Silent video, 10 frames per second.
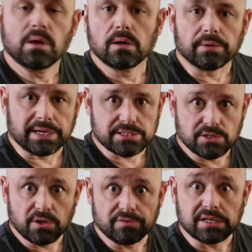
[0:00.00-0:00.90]
right,
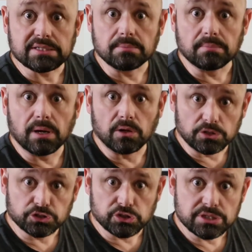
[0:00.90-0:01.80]
so I've got some
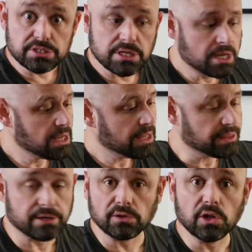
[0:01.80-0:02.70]
Ultras.
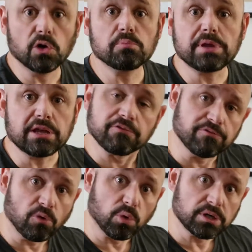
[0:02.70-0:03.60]
They're Lone Peak
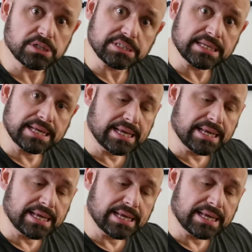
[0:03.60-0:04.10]
4s.